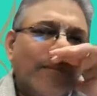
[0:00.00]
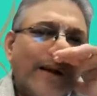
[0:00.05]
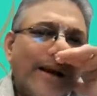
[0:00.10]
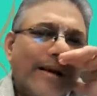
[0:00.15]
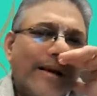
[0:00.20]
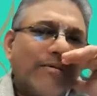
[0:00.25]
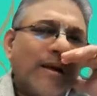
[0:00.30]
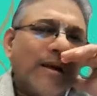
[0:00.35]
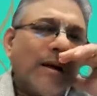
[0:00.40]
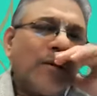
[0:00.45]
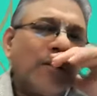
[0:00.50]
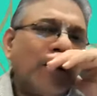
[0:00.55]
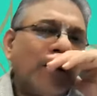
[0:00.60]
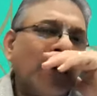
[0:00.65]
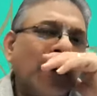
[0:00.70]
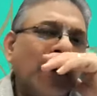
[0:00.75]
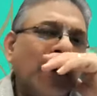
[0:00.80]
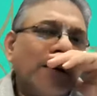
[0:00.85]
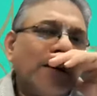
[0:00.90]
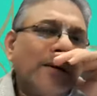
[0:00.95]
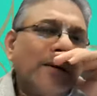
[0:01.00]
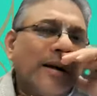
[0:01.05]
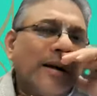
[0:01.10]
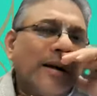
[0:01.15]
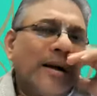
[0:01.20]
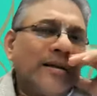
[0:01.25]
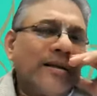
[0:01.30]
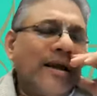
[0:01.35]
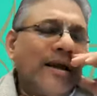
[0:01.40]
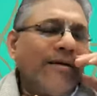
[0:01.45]
background,
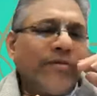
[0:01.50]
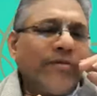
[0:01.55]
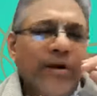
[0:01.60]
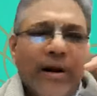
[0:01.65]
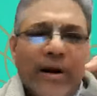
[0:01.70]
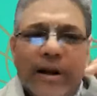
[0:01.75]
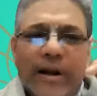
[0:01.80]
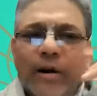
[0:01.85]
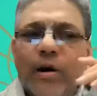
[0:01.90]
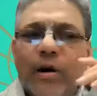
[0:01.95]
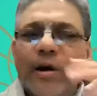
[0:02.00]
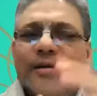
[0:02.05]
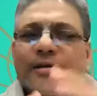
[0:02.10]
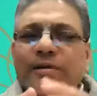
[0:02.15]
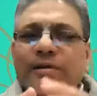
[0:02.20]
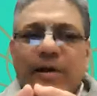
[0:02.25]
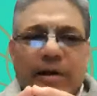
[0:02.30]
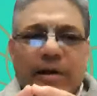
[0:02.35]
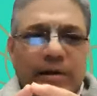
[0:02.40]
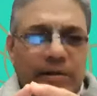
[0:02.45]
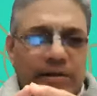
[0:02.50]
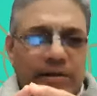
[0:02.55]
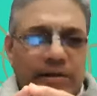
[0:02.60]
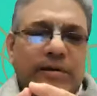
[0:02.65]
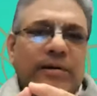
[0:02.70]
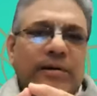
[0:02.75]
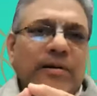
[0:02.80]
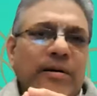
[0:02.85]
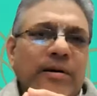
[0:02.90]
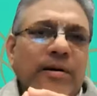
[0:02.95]
uh, they have really lost the
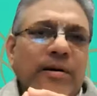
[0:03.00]
culture.